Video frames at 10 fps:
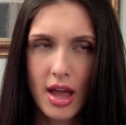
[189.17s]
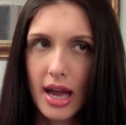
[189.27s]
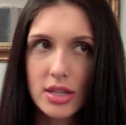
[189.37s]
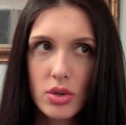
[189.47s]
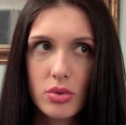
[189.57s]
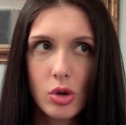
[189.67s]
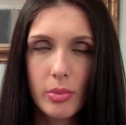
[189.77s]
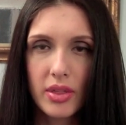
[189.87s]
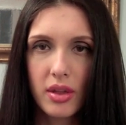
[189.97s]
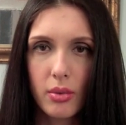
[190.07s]
I don't know
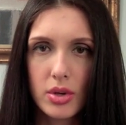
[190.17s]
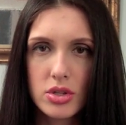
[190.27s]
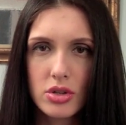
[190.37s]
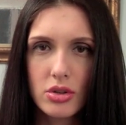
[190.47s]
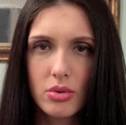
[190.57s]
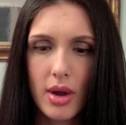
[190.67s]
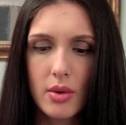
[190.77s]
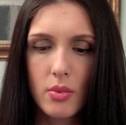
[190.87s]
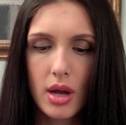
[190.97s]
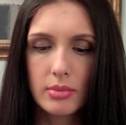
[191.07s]
about the original Wet
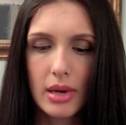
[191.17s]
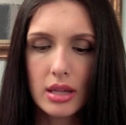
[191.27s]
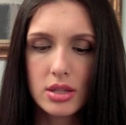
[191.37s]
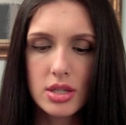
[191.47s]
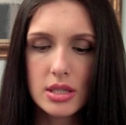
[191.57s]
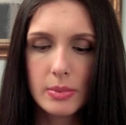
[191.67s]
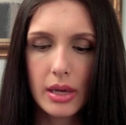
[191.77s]
n Wild polishes,